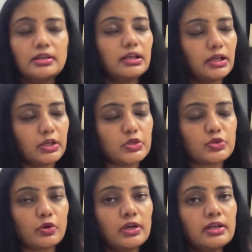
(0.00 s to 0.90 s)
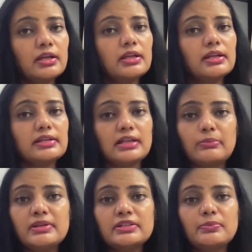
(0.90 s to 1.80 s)
In short,
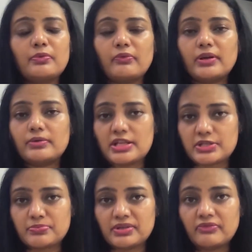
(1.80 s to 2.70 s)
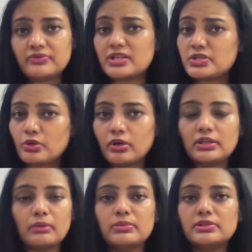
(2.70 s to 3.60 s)
doubling the SPF does not
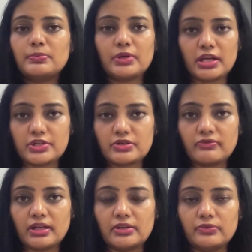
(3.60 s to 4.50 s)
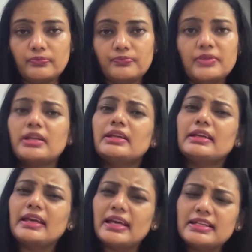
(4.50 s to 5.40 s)
double the protection value.
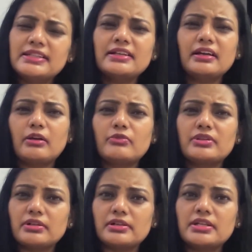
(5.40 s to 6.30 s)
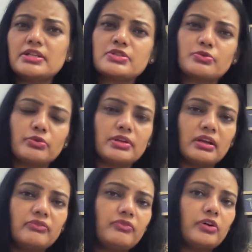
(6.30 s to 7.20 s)
Anything around 30 is good
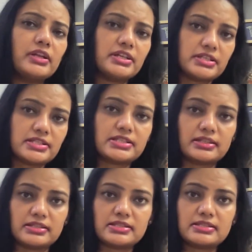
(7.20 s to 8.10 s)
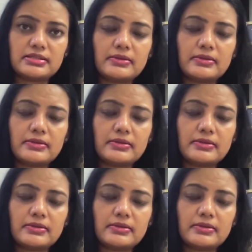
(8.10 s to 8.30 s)
enough for Indian skins.